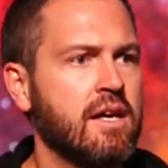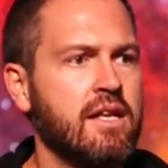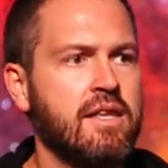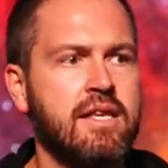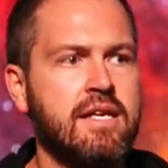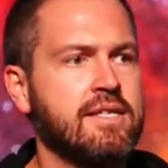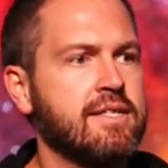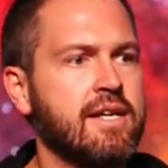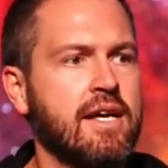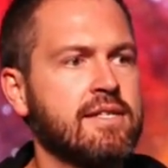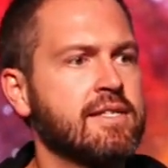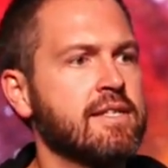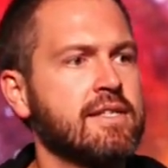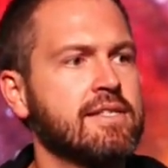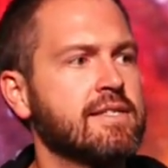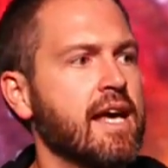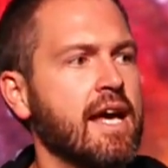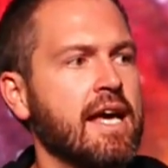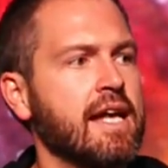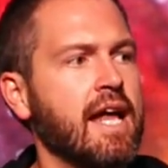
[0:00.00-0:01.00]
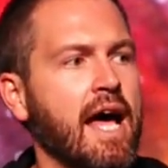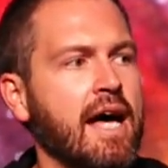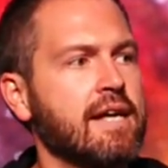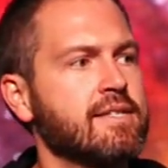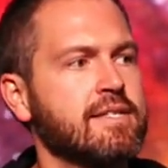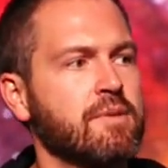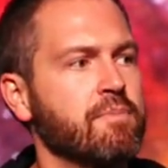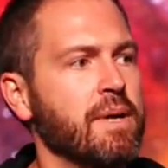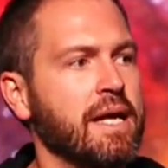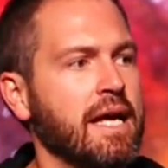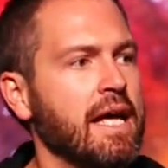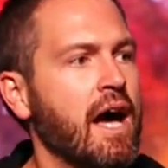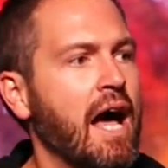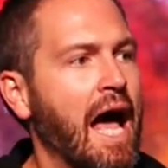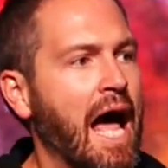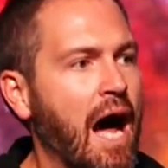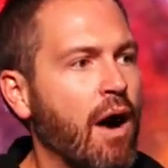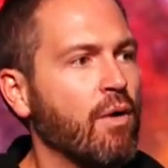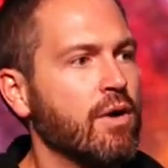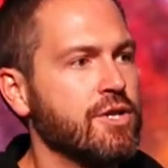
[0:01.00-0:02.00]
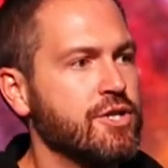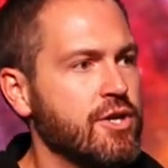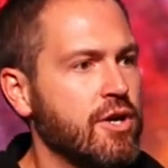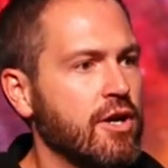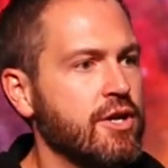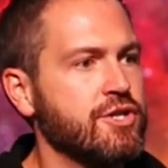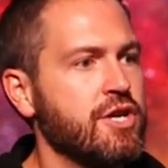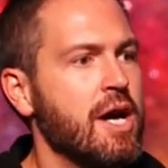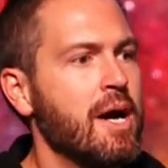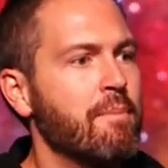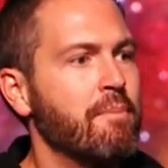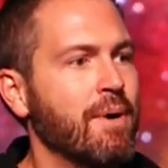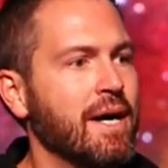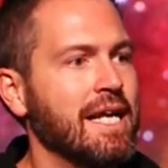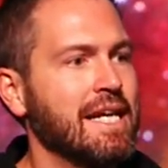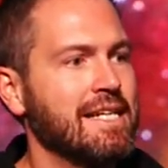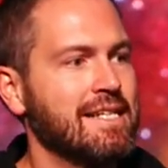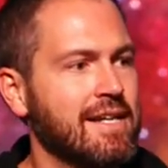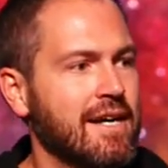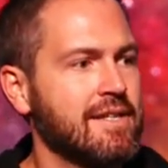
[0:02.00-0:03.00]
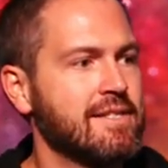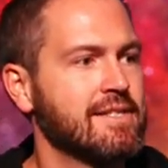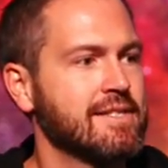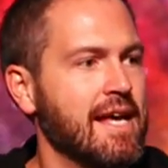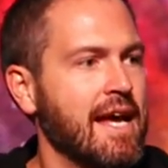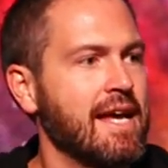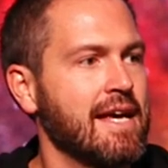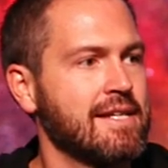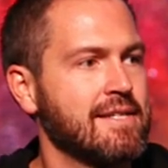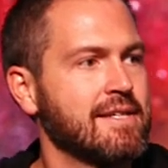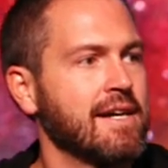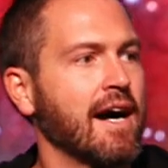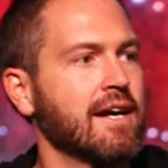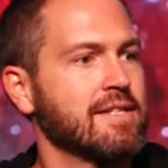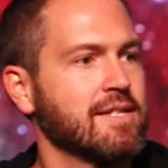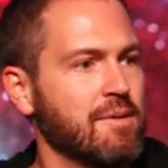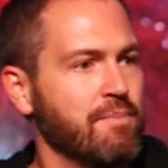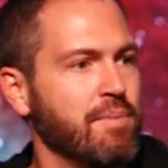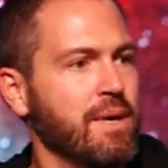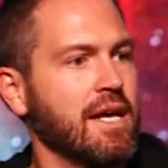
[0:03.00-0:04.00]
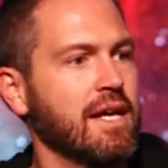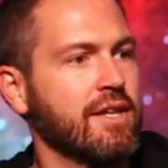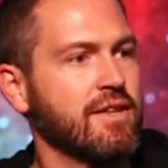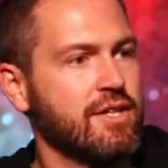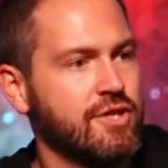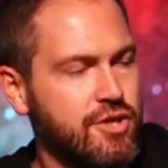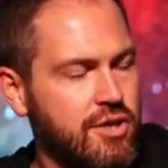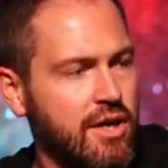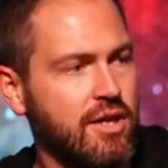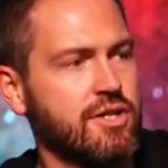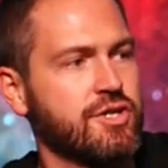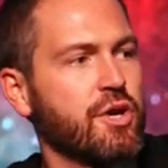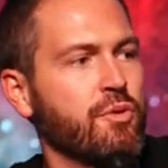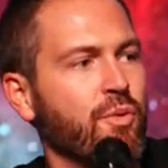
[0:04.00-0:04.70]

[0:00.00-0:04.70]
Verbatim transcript: This doesn't say it has to be our church, but it does say it's got to be the church.